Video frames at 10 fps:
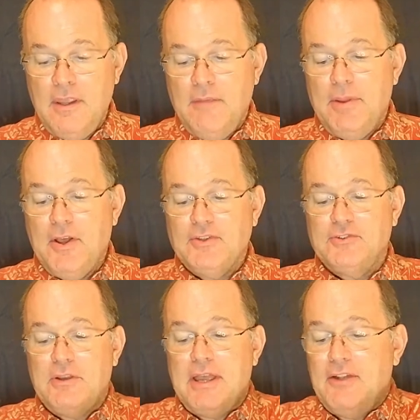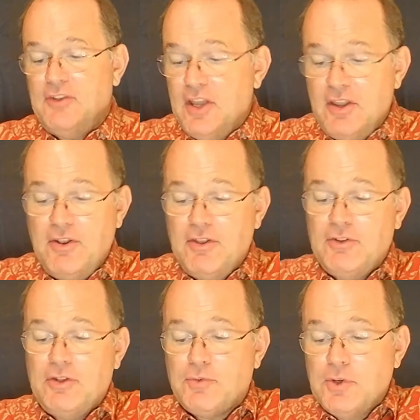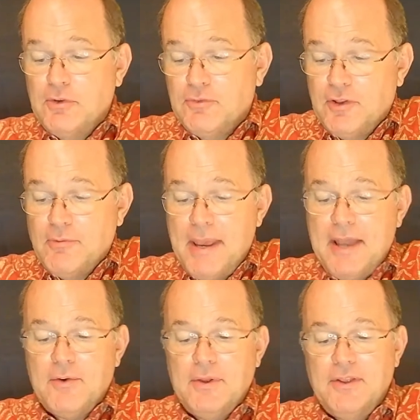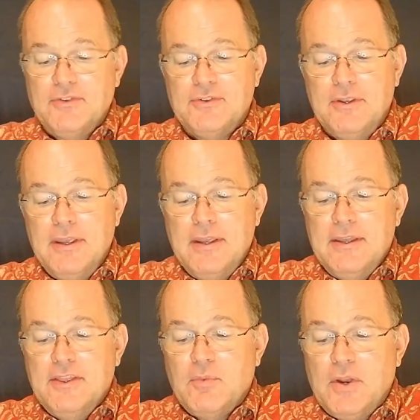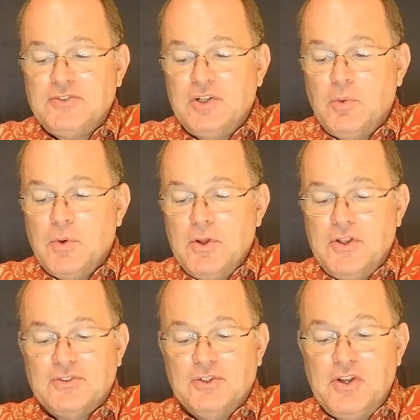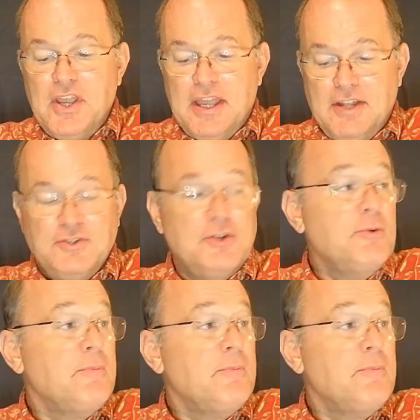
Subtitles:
Because I tell you that the truth of the matter is, the rest of the world is looking at you.